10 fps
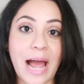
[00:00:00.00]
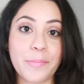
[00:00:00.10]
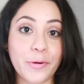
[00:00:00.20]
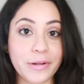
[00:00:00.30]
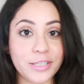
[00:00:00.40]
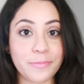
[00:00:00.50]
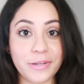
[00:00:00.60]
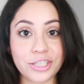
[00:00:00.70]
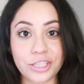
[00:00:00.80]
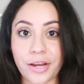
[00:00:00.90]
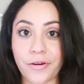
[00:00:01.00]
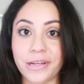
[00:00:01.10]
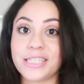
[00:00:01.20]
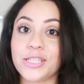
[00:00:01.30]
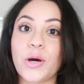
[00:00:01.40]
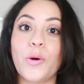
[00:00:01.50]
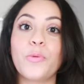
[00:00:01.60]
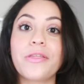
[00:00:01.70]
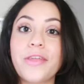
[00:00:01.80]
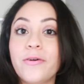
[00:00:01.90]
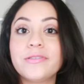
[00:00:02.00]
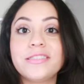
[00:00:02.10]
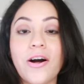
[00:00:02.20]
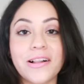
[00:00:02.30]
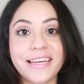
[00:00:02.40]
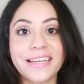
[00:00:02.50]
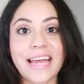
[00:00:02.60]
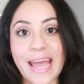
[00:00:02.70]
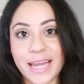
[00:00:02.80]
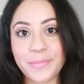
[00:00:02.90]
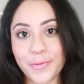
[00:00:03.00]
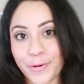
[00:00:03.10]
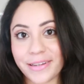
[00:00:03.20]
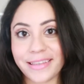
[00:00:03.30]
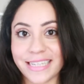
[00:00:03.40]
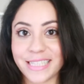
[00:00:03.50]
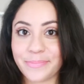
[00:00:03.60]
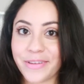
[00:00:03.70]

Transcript: I'm going to be sharing so without talking anymore let's